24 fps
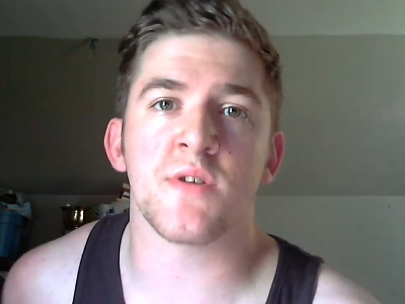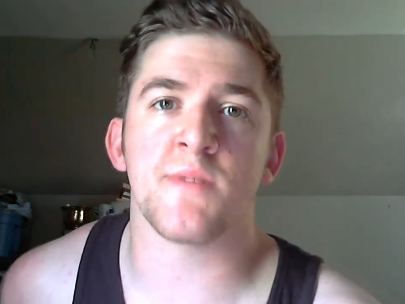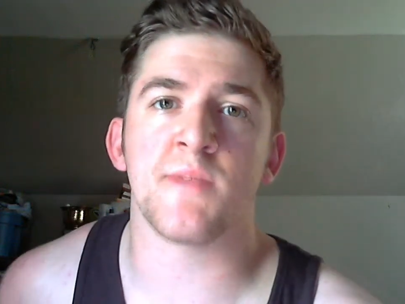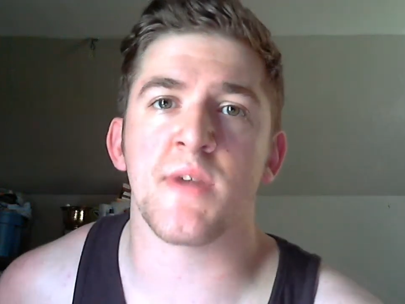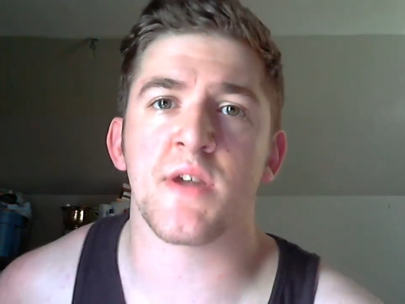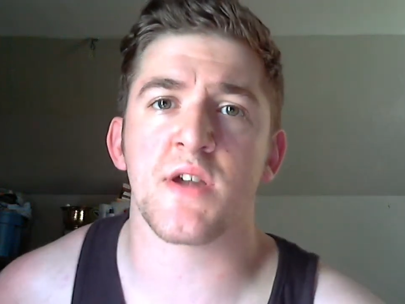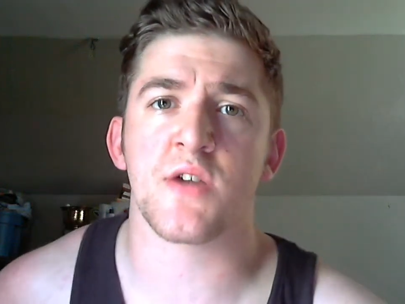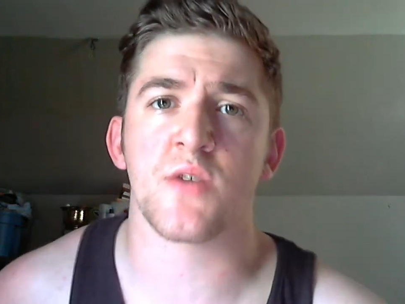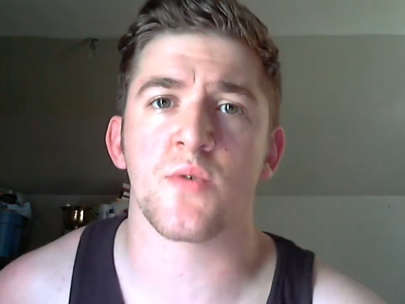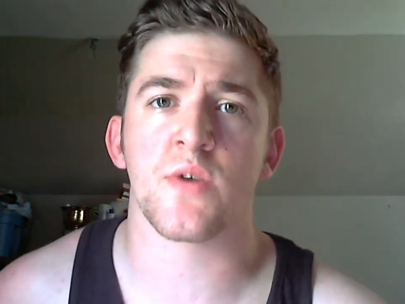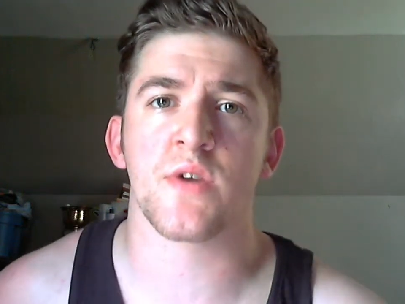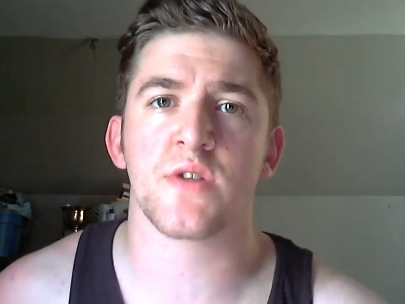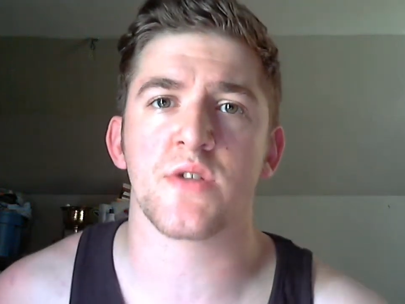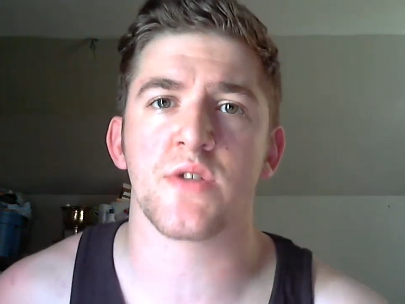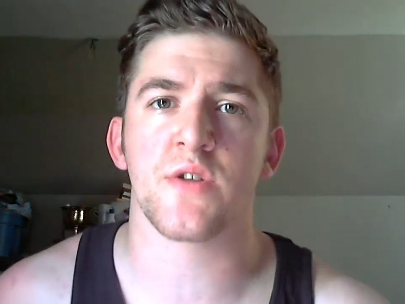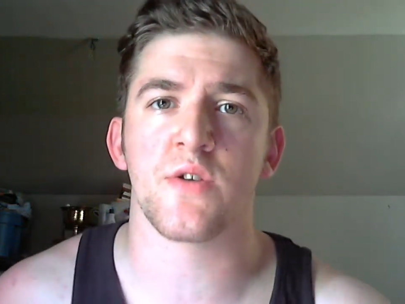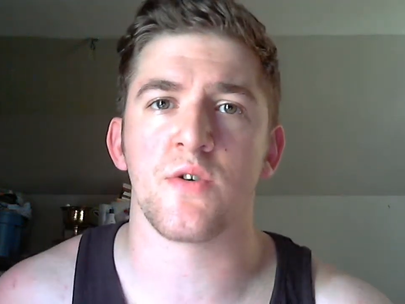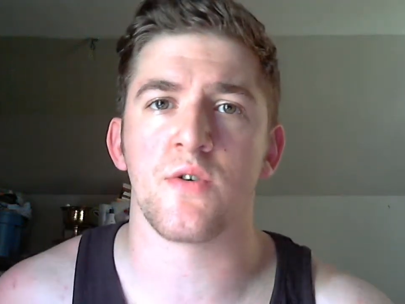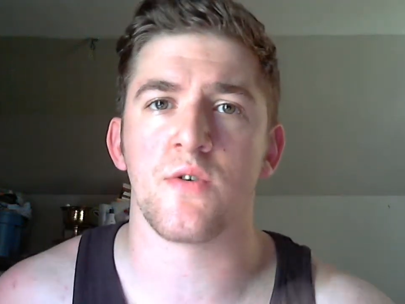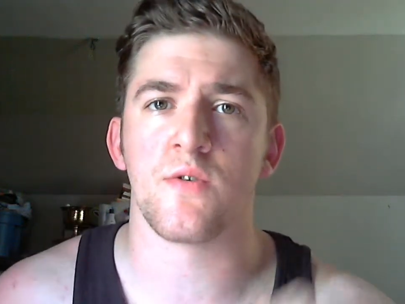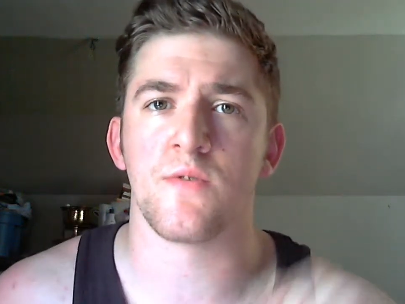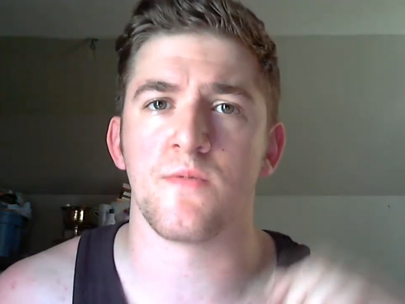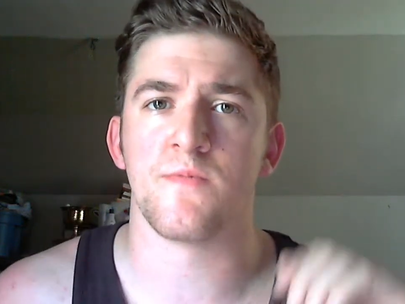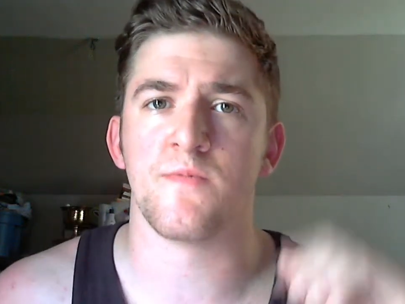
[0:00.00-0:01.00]
to make a quick
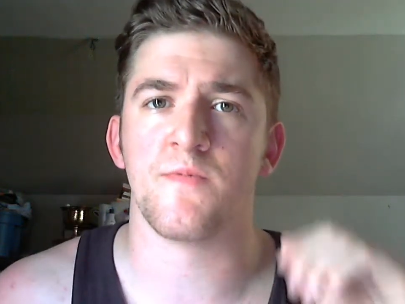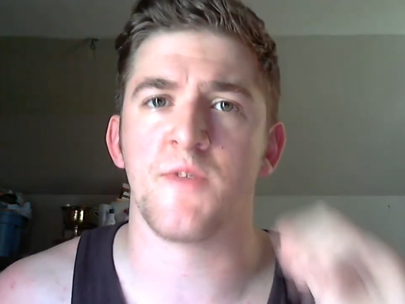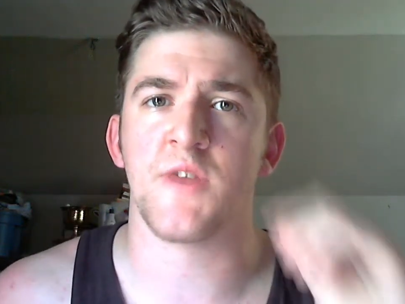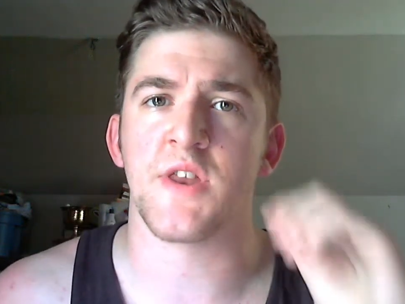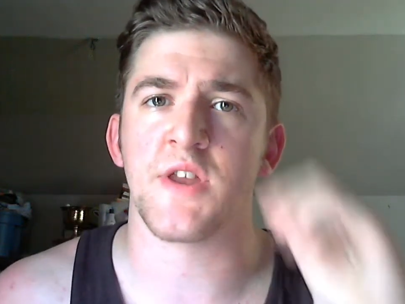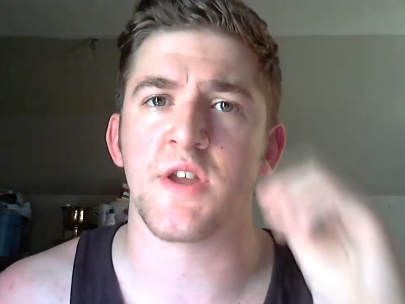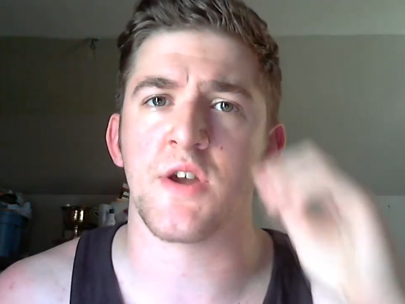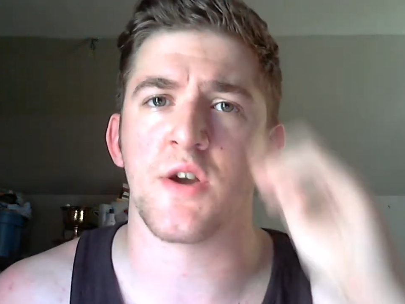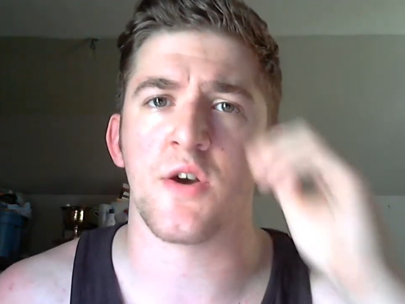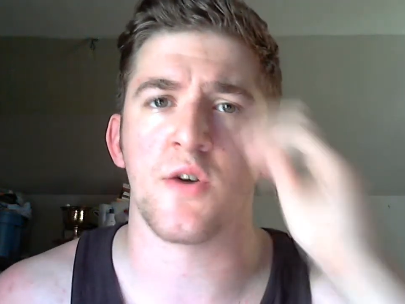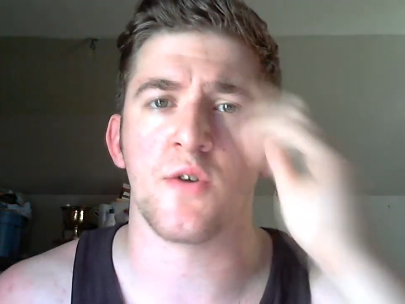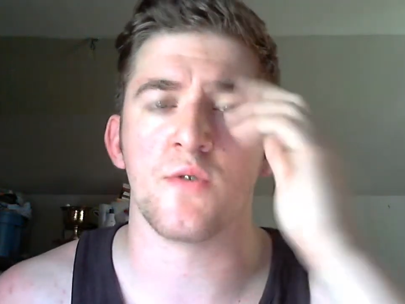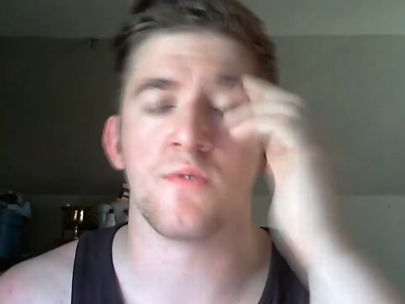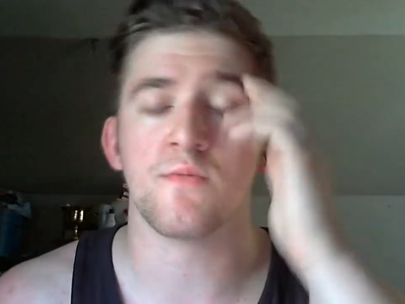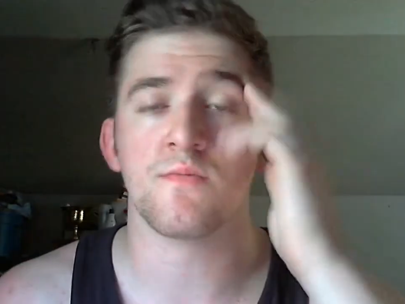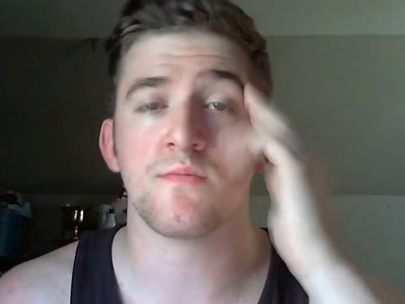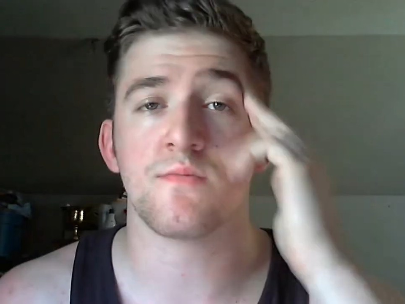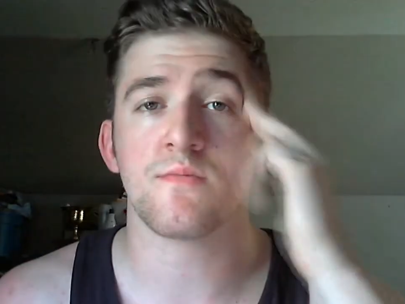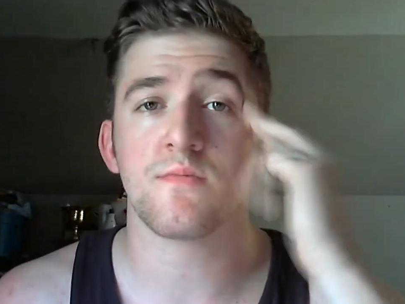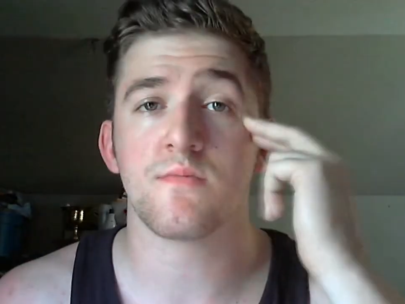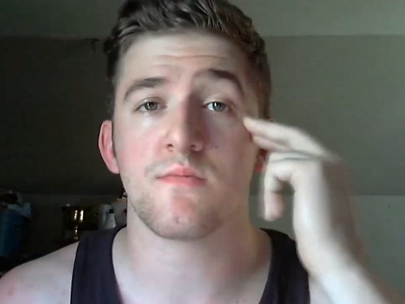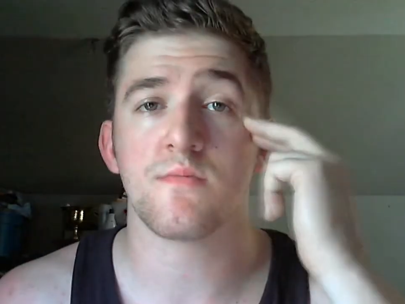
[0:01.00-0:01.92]
little video